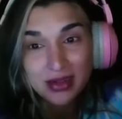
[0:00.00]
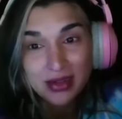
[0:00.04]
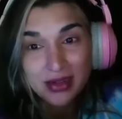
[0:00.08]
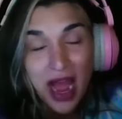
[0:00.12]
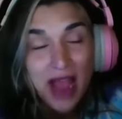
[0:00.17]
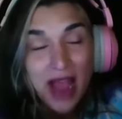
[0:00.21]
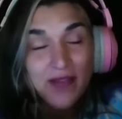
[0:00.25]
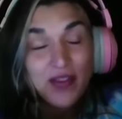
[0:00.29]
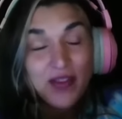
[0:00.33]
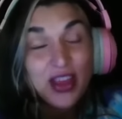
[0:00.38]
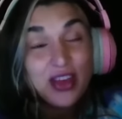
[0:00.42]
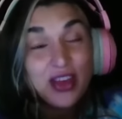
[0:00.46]

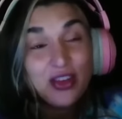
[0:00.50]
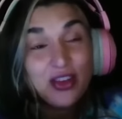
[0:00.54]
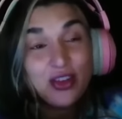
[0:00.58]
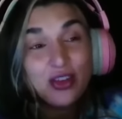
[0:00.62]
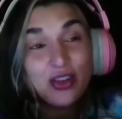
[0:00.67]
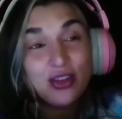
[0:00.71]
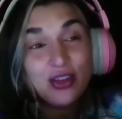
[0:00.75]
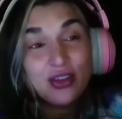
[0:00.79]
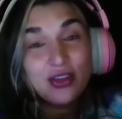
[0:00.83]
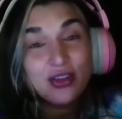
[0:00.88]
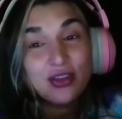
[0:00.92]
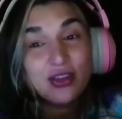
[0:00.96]
I
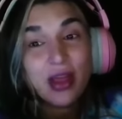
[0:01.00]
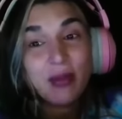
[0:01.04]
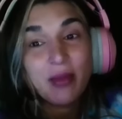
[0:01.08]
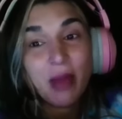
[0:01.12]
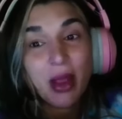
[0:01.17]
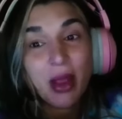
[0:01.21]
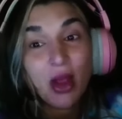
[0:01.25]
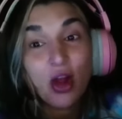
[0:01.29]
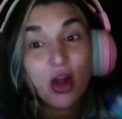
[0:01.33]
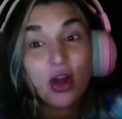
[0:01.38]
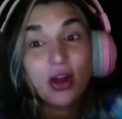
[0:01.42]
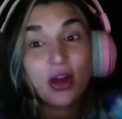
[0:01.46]
feel in
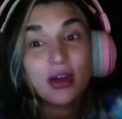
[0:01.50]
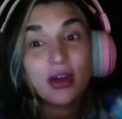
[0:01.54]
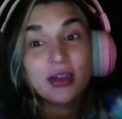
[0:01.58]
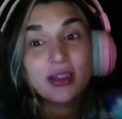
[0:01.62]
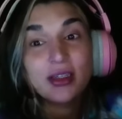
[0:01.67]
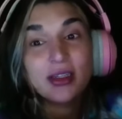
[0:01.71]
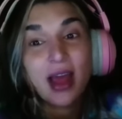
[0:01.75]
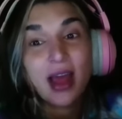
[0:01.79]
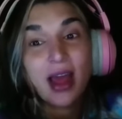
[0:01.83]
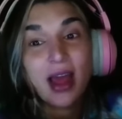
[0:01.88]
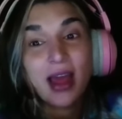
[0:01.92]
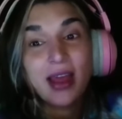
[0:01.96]
my
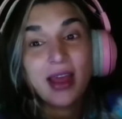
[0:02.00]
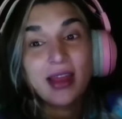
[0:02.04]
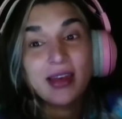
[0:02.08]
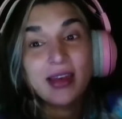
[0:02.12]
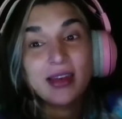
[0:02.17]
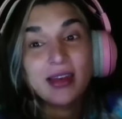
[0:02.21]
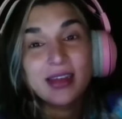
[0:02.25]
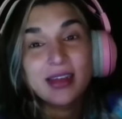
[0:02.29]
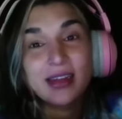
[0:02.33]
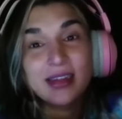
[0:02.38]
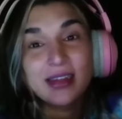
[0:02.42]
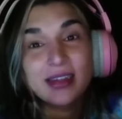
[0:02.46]
heart that
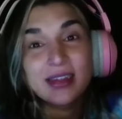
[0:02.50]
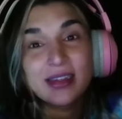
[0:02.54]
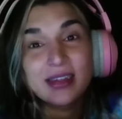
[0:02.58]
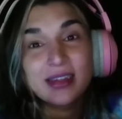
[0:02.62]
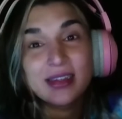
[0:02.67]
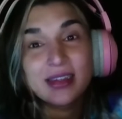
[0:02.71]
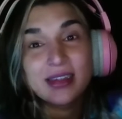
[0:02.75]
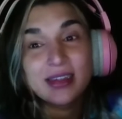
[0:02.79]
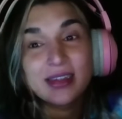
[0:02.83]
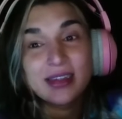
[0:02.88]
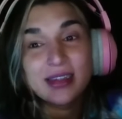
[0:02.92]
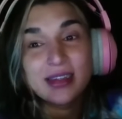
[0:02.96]
it
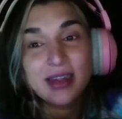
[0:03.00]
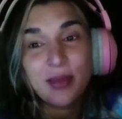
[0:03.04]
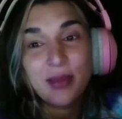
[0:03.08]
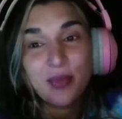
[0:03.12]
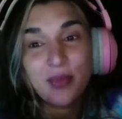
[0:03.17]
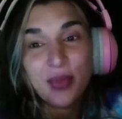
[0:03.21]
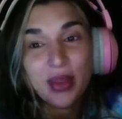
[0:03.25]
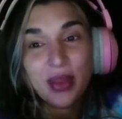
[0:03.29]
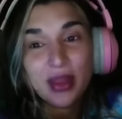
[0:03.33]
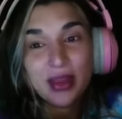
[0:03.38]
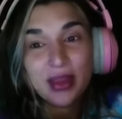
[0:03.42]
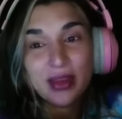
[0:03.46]
is
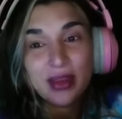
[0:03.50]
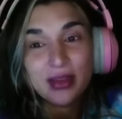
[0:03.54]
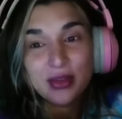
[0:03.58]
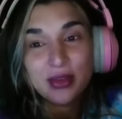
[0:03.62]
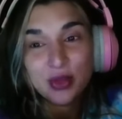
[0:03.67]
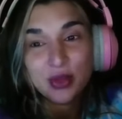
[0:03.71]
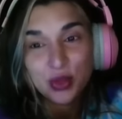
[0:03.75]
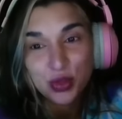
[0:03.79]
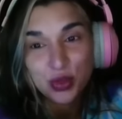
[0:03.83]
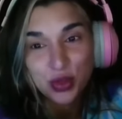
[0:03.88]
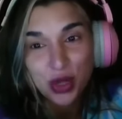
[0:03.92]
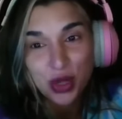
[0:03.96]
something
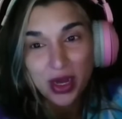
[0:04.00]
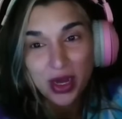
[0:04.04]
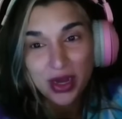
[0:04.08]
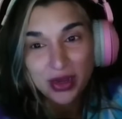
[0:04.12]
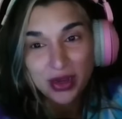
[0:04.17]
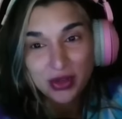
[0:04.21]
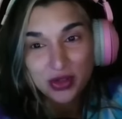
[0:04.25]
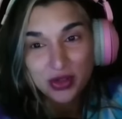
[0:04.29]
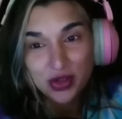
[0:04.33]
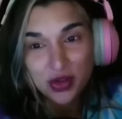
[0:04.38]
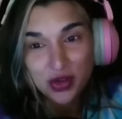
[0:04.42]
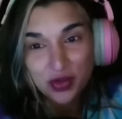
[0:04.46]

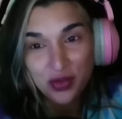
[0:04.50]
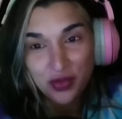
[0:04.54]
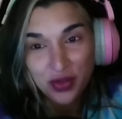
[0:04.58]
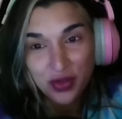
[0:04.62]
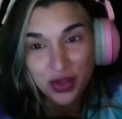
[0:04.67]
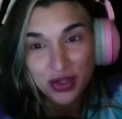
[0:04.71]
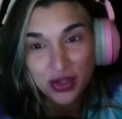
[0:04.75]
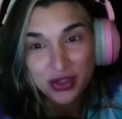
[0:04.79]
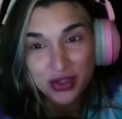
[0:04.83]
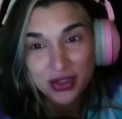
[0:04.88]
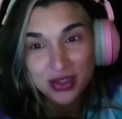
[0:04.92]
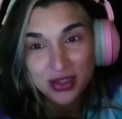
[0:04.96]
strange
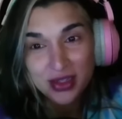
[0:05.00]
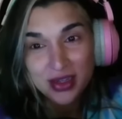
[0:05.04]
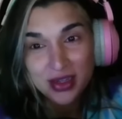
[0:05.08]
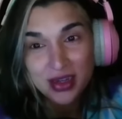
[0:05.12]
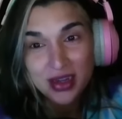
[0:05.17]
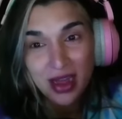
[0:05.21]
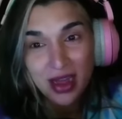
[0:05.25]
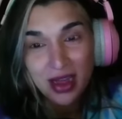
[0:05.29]
afoot.